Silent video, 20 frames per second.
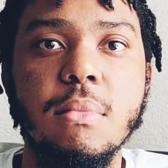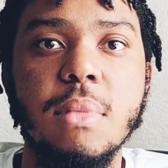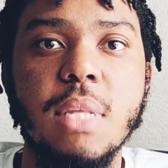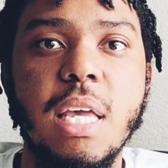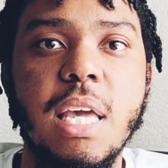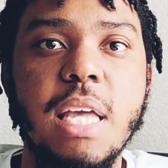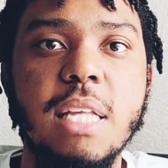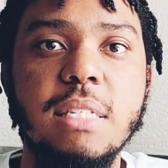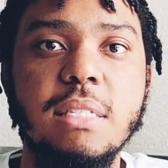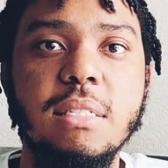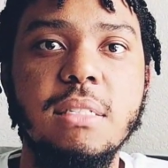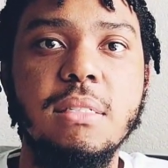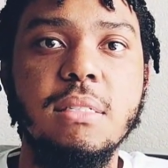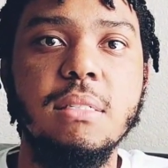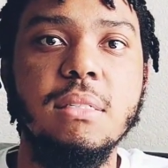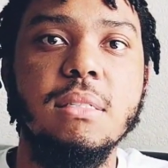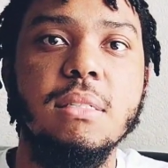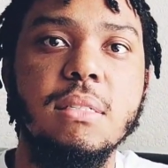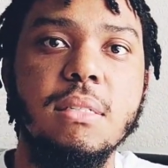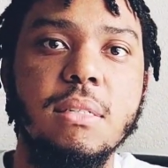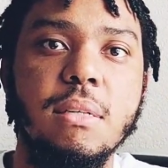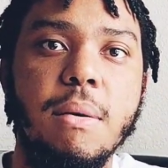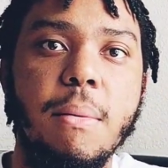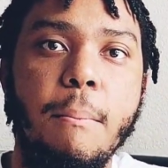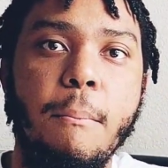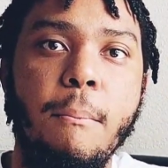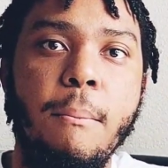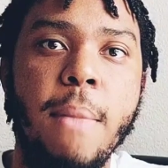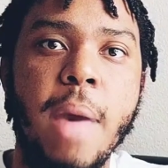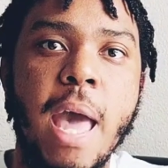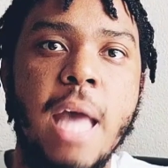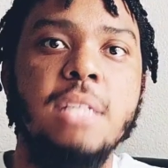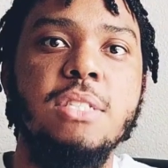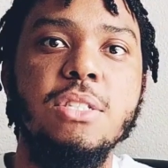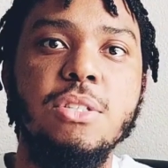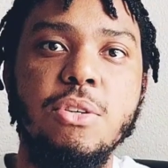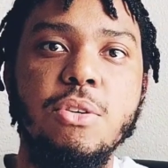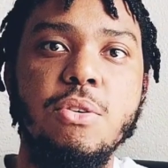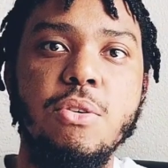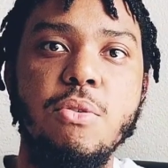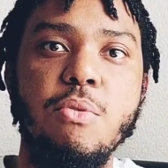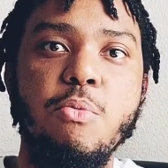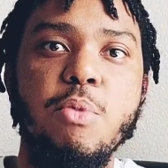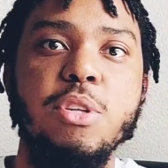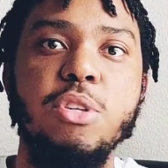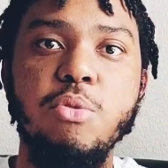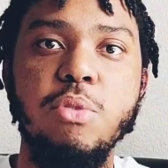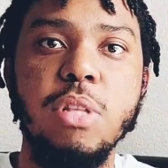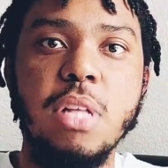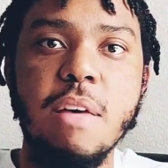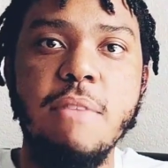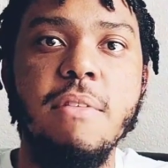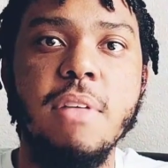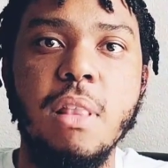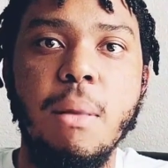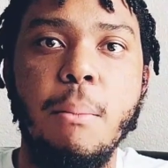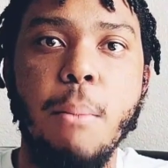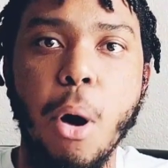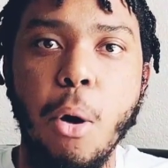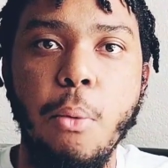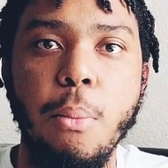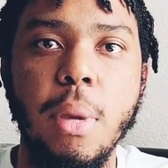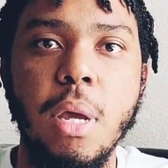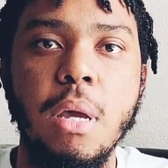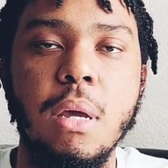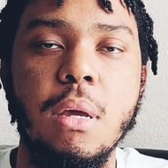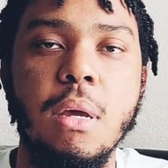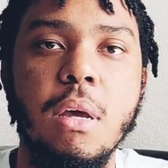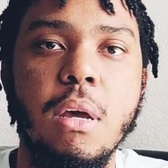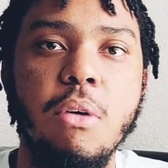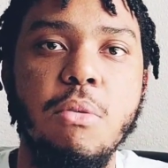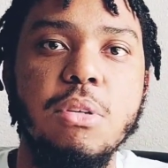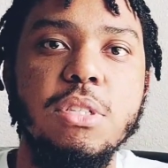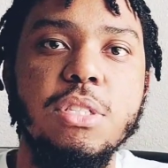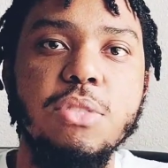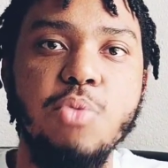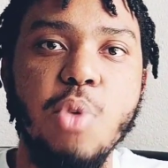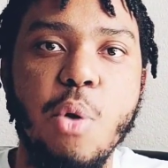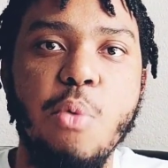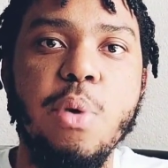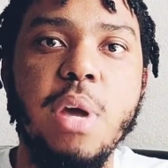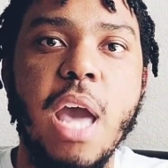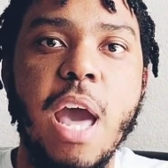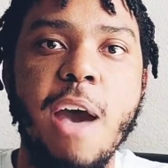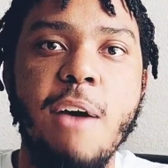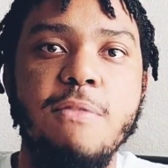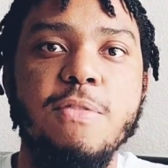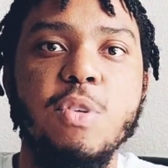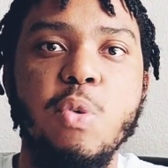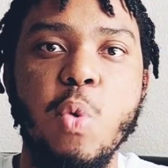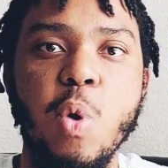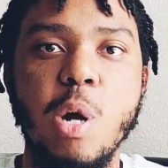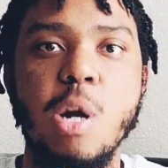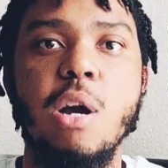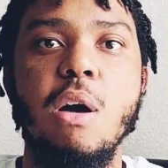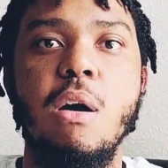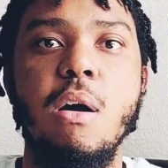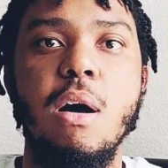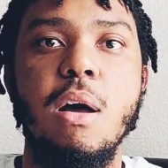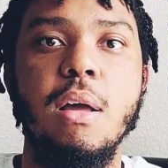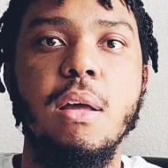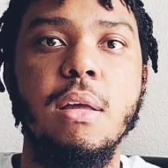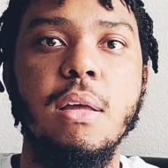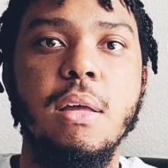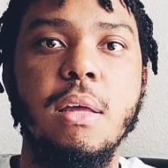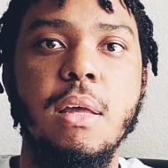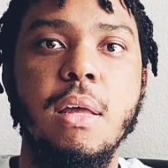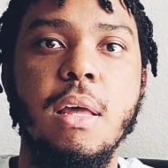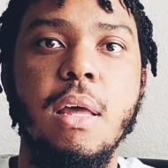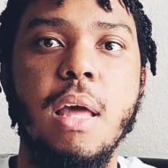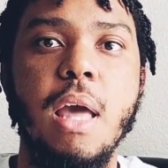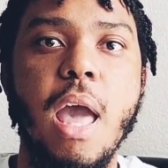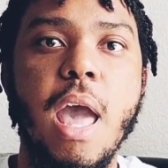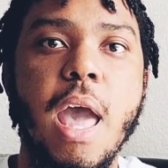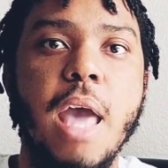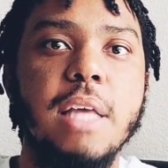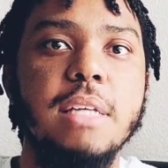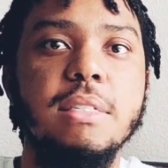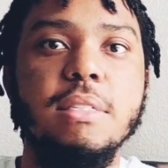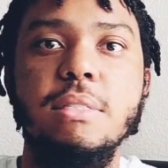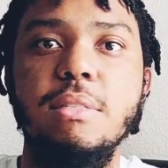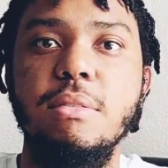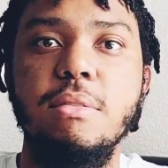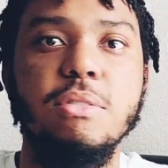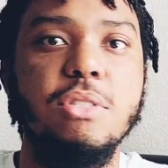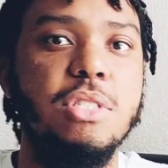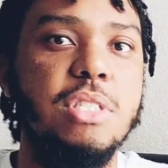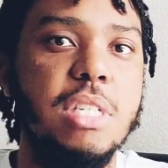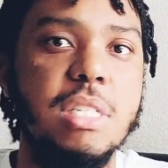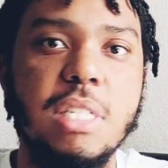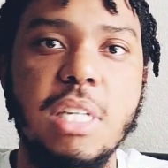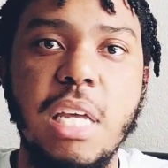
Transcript: it's magical when you live in the moment, which is what we have to work on as just